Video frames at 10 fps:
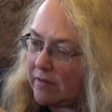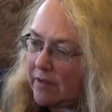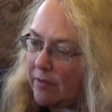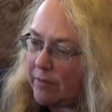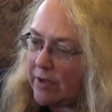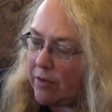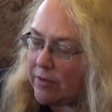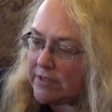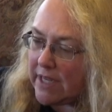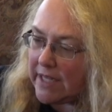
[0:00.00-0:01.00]
There we go.
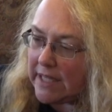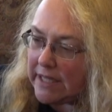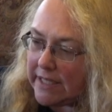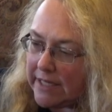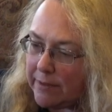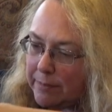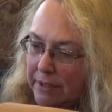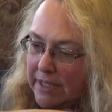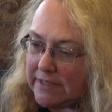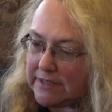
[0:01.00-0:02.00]
It's got to click into
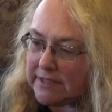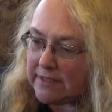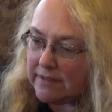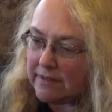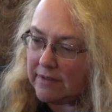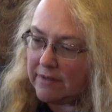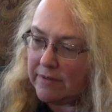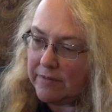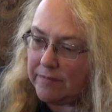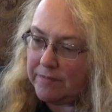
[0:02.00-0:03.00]
place.
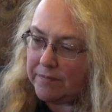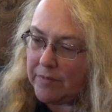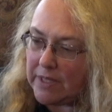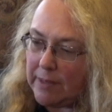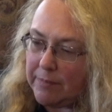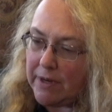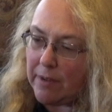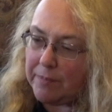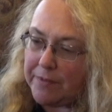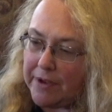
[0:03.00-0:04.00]
Keep it
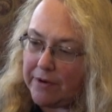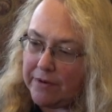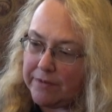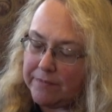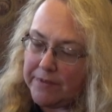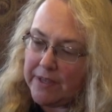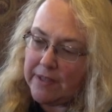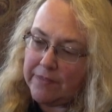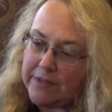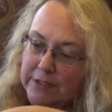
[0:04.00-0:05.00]
up there.
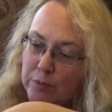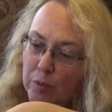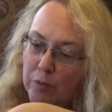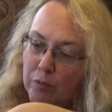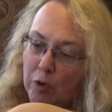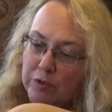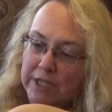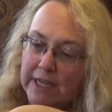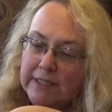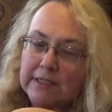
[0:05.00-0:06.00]
This will
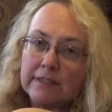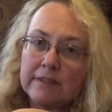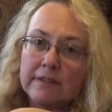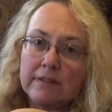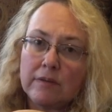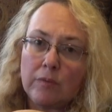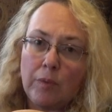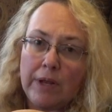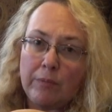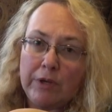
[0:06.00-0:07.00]
rotate
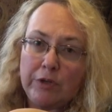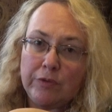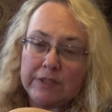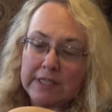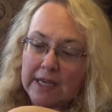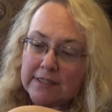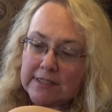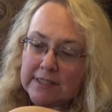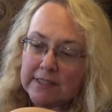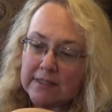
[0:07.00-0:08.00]
when we do the
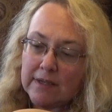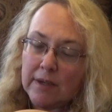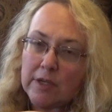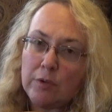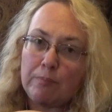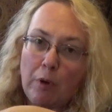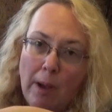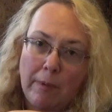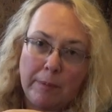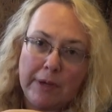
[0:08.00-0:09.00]
test. You
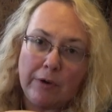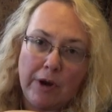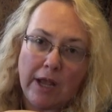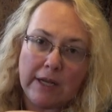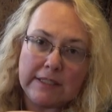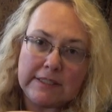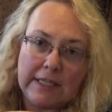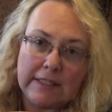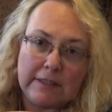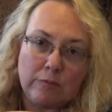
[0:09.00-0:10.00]
probably are not going to
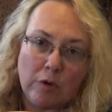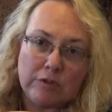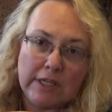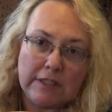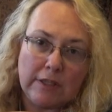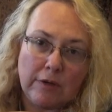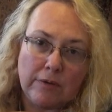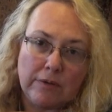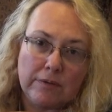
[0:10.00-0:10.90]
see it rotate though.